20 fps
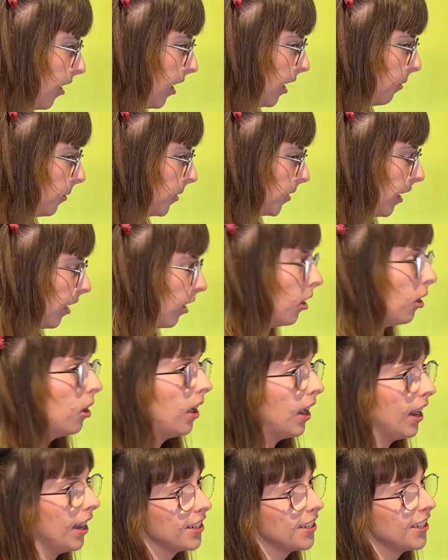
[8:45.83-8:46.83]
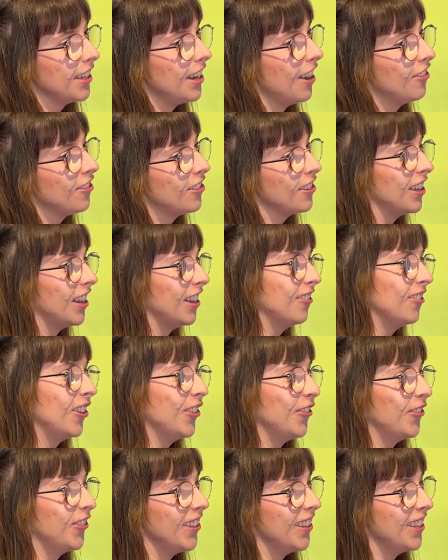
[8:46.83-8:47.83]
I was like, oh, I actually have to, like,
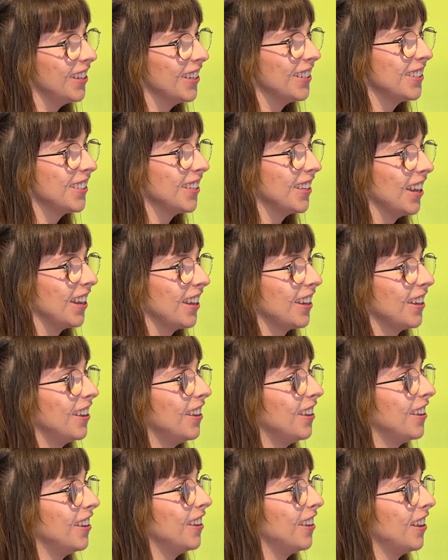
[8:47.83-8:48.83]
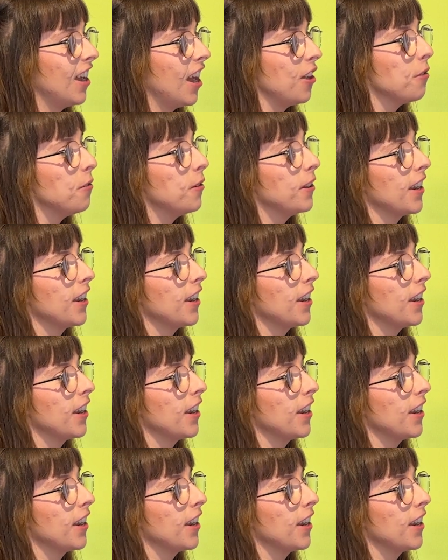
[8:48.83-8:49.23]
run with this. Like, I don't want to